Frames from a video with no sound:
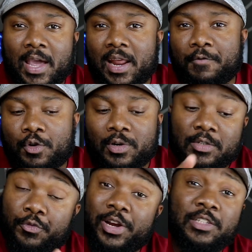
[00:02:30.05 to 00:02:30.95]
And I've
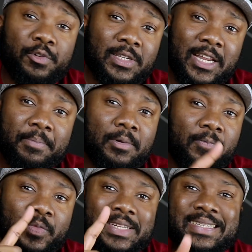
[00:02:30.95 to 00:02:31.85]
noticed France, for
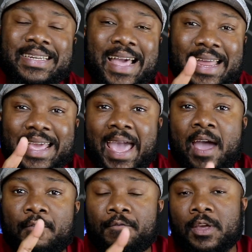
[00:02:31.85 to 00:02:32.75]
example, does not
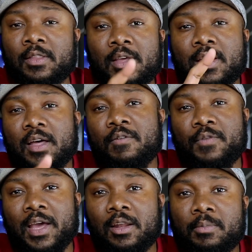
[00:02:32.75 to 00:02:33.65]
have it
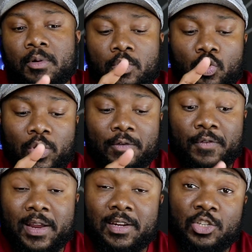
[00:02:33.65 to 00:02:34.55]
available. You can
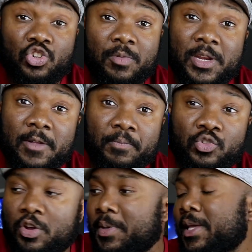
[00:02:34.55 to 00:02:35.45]
find it in Germany.
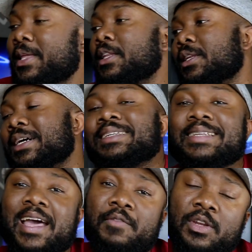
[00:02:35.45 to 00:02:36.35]
Germany
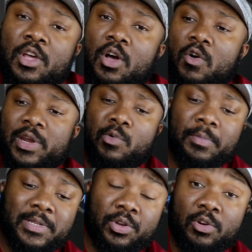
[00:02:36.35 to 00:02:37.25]
does have it on their
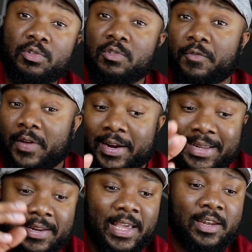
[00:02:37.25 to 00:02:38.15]
website. You can also find
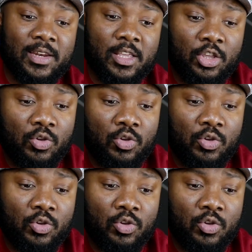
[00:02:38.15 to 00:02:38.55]
it in the